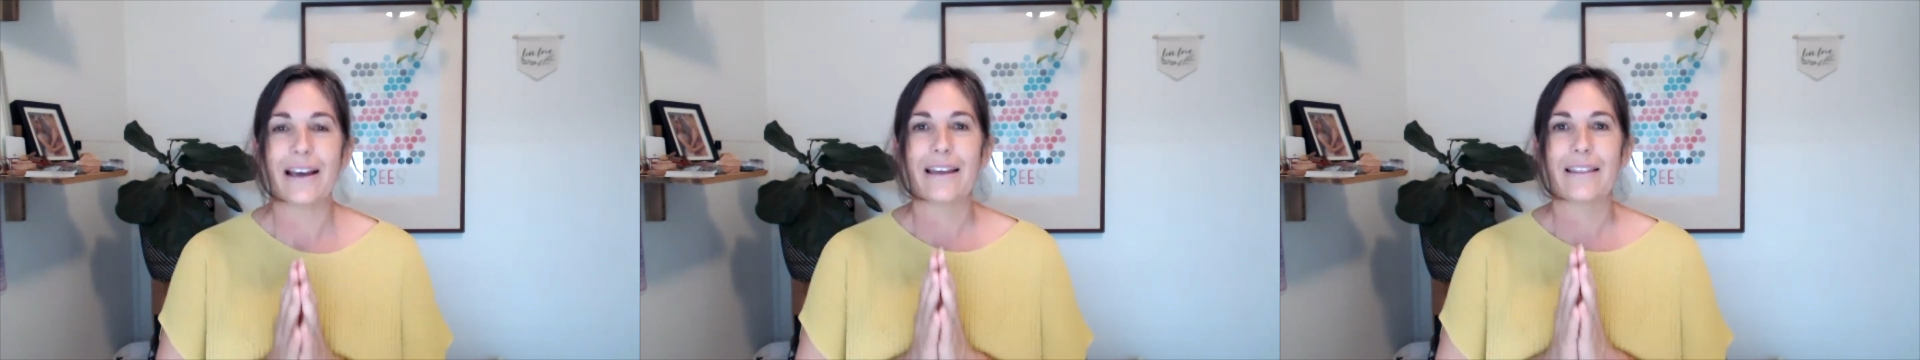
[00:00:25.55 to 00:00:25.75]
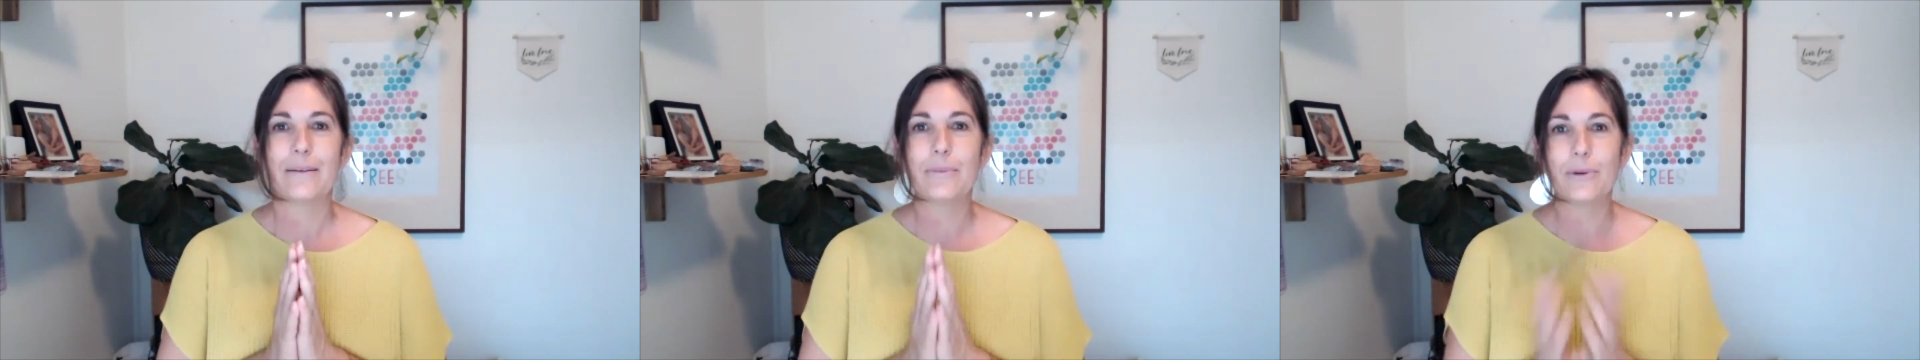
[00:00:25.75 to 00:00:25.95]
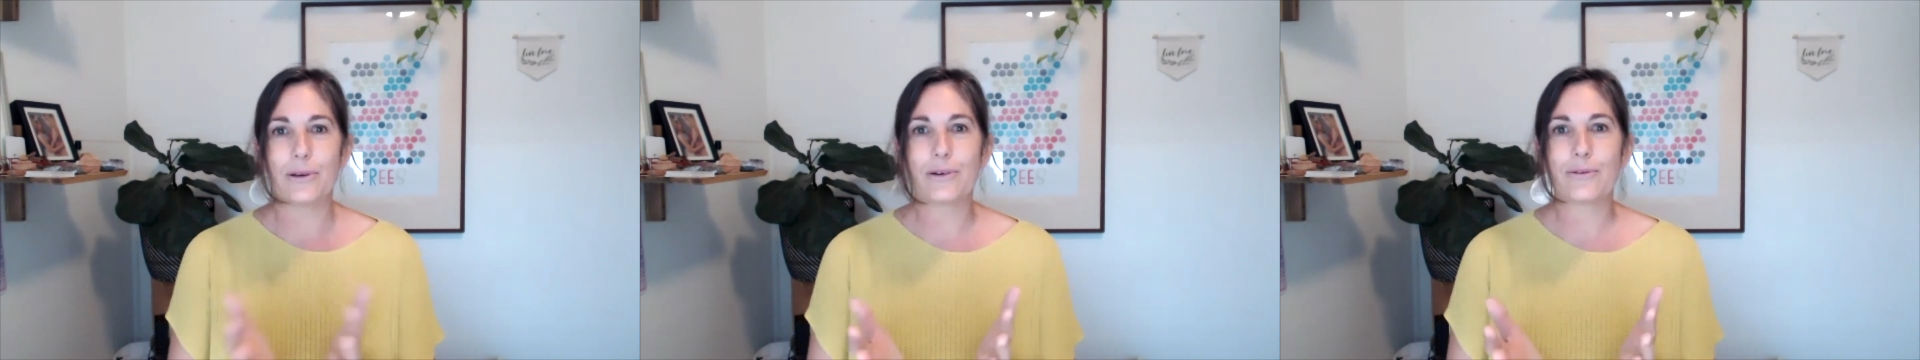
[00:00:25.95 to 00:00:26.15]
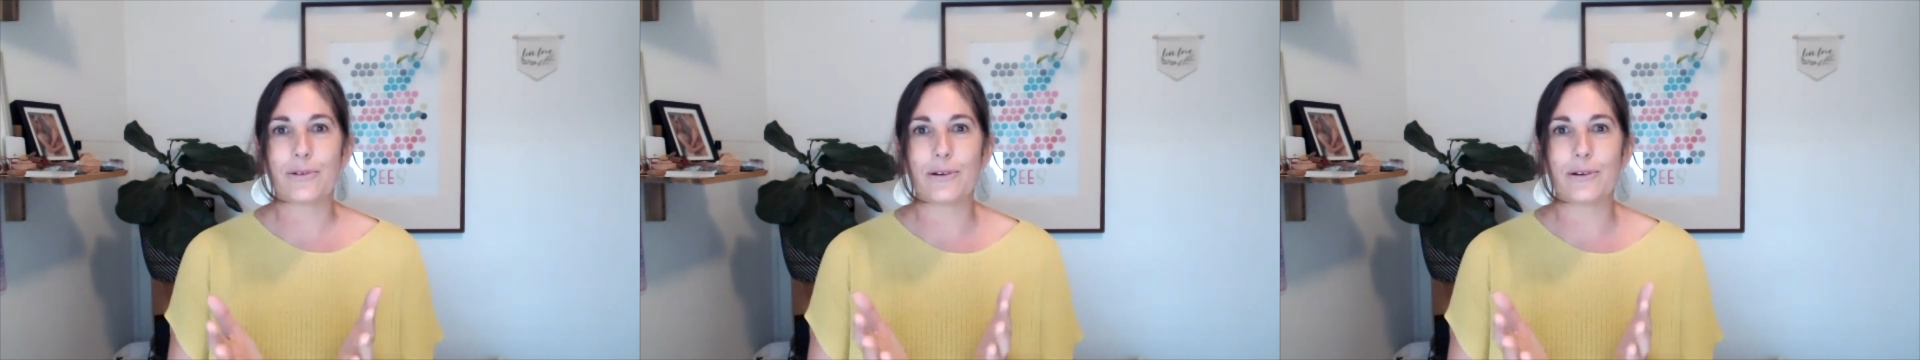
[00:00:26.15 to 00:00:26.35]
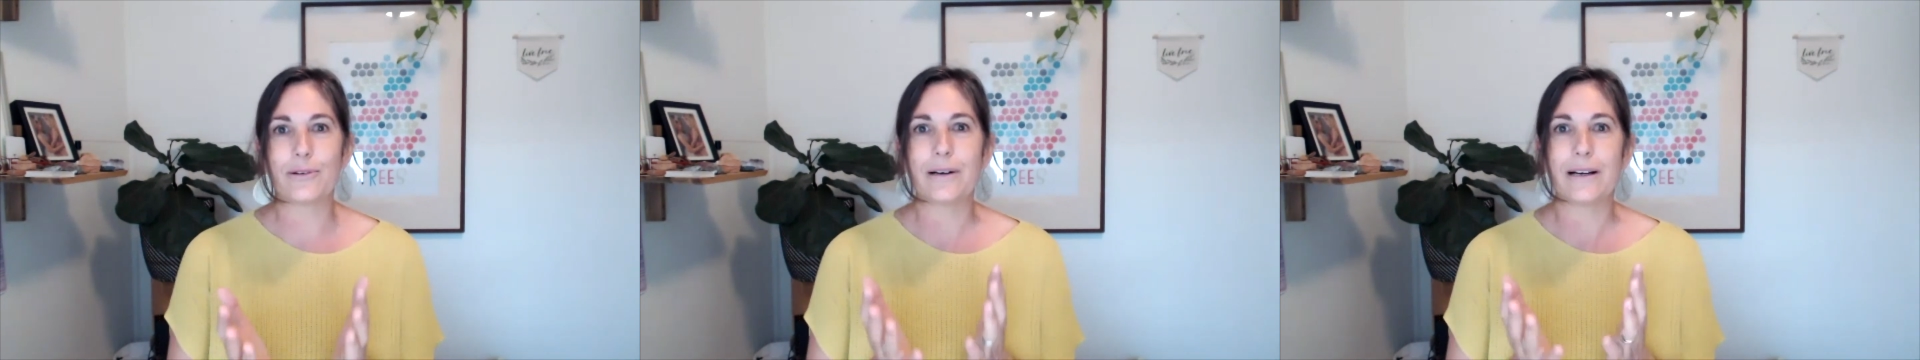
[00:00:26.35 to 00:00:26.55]
the
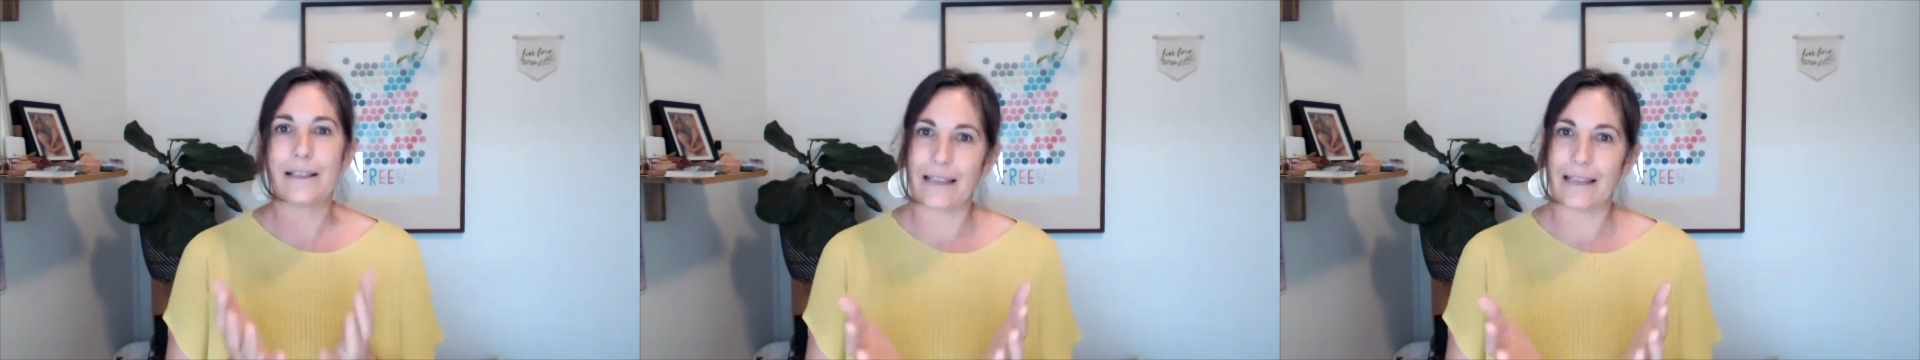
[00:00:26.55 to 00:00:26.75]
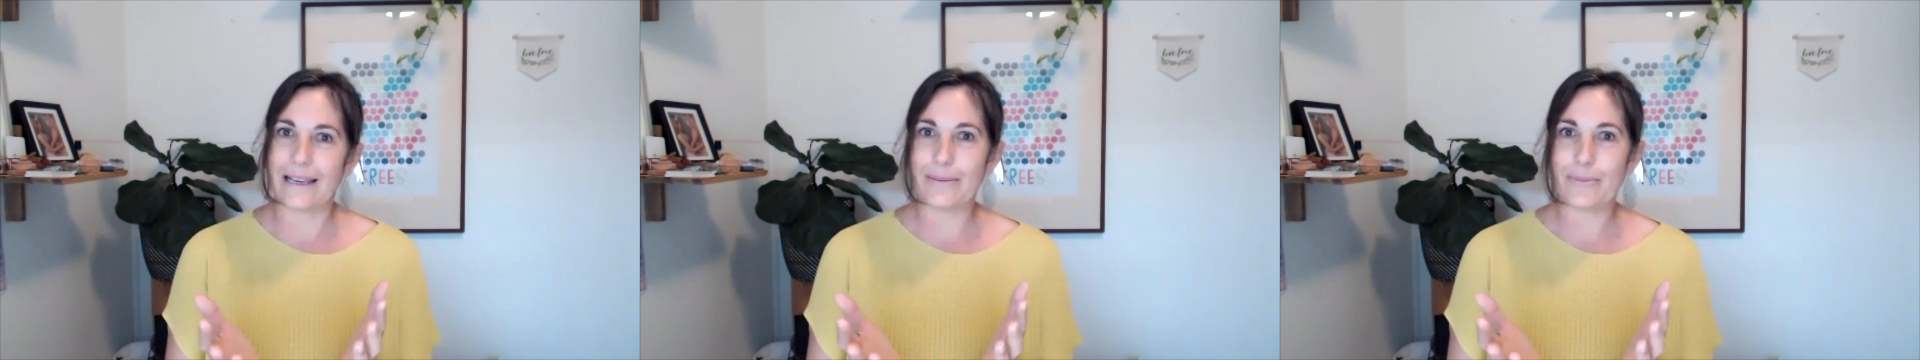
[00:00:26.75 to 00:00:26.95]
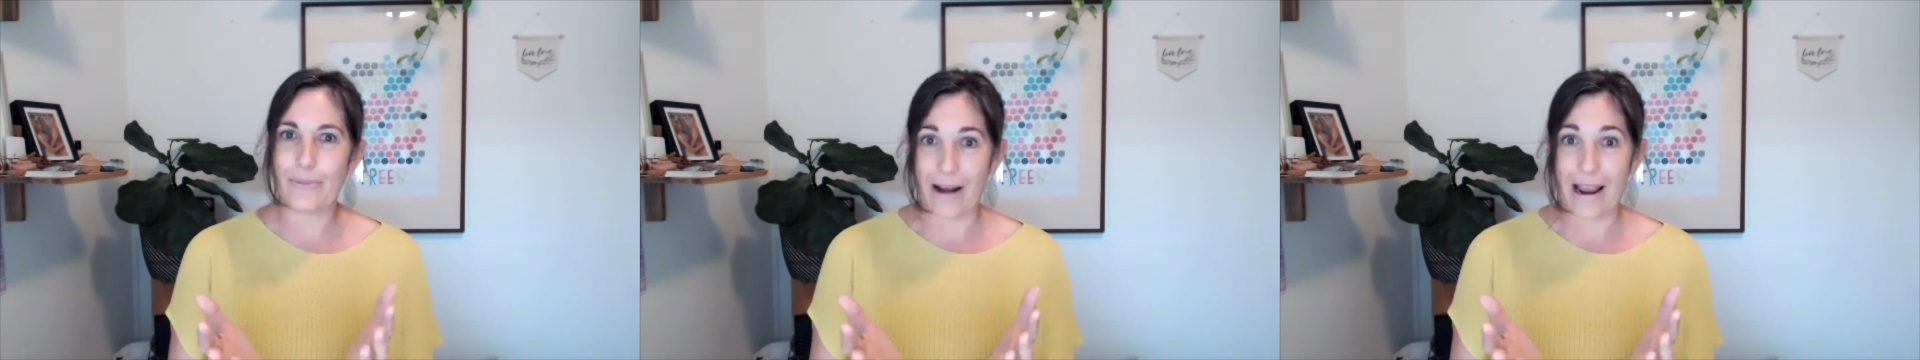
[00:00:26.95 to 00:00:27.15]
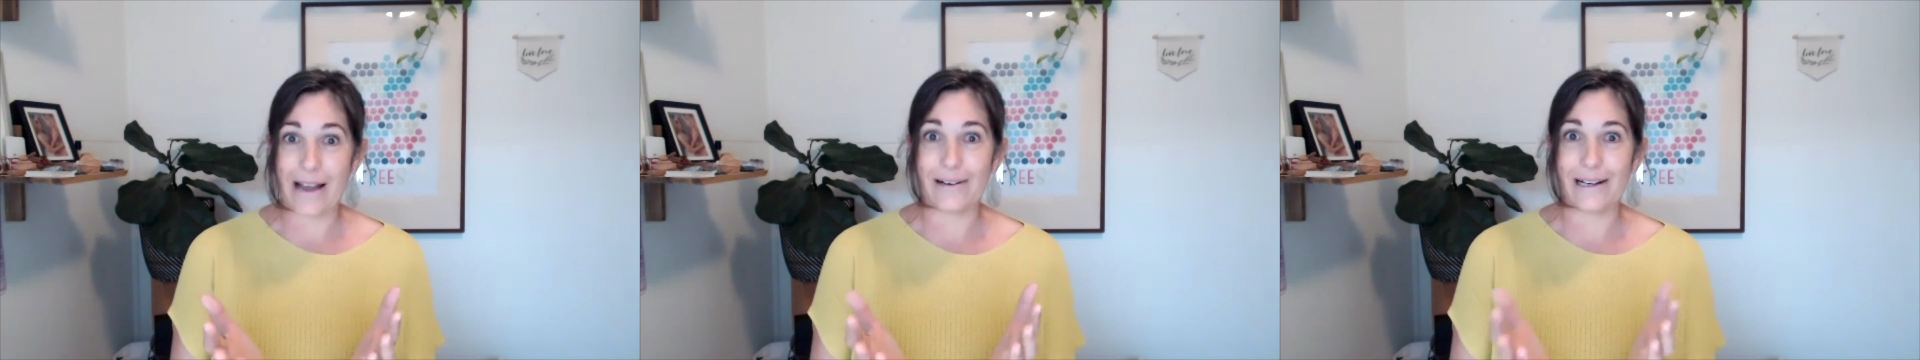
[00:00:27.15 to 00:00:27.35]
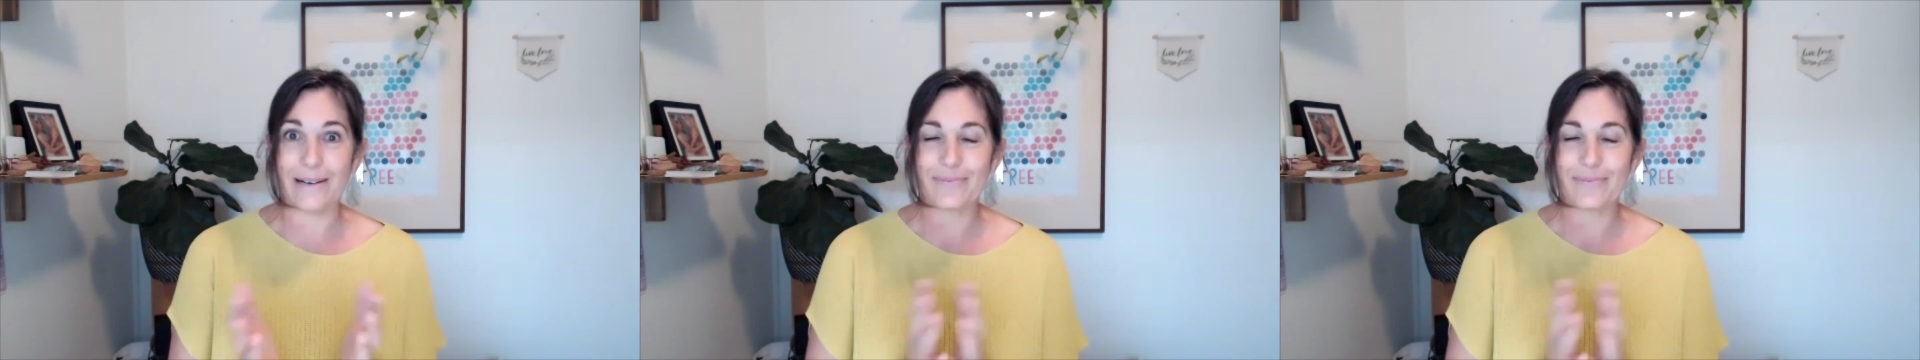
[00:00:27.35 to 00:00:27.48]
beautiful Elena Brower.